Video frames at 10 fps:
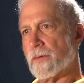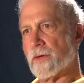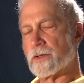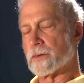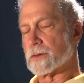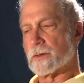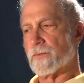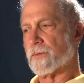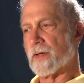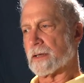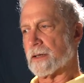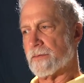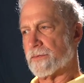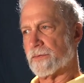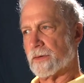individuals. In fact,
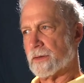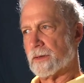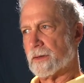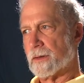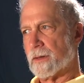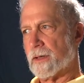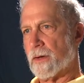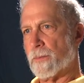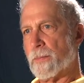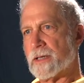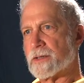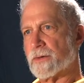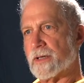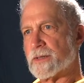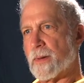I've you know,
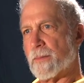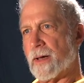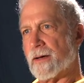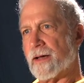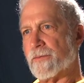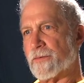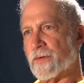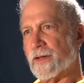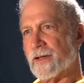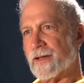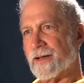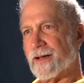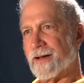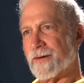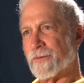basically spent my life
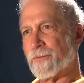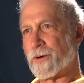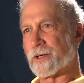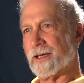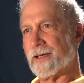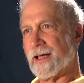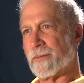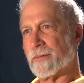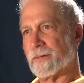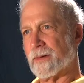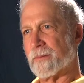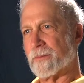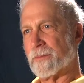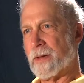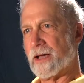uh, working in that
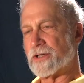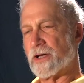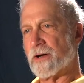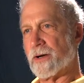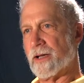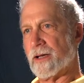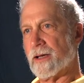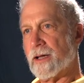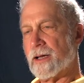passion area,